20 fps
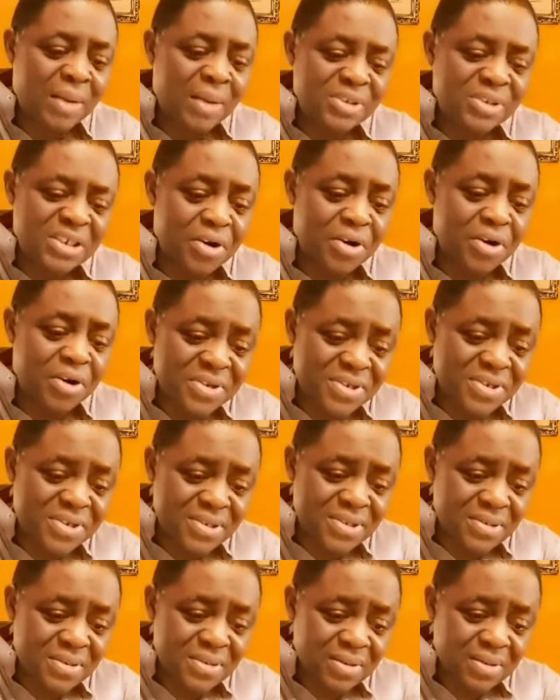
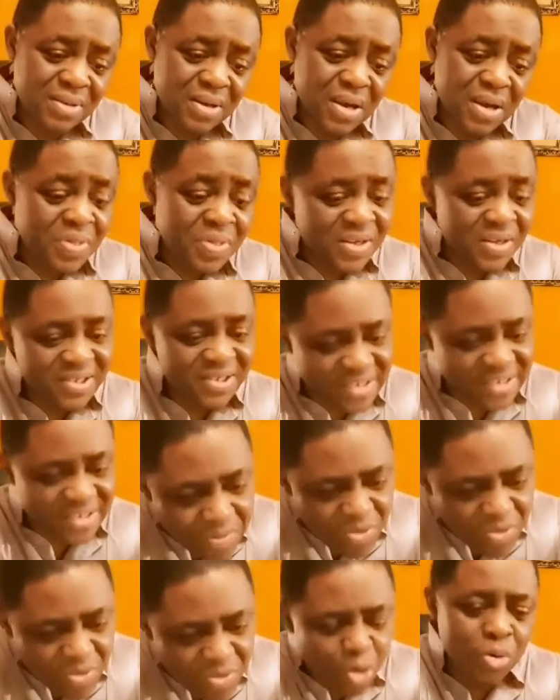terrorists, the
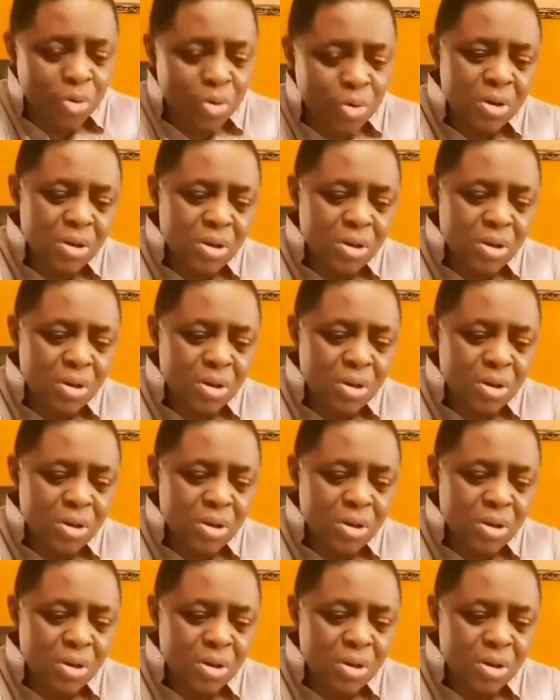same you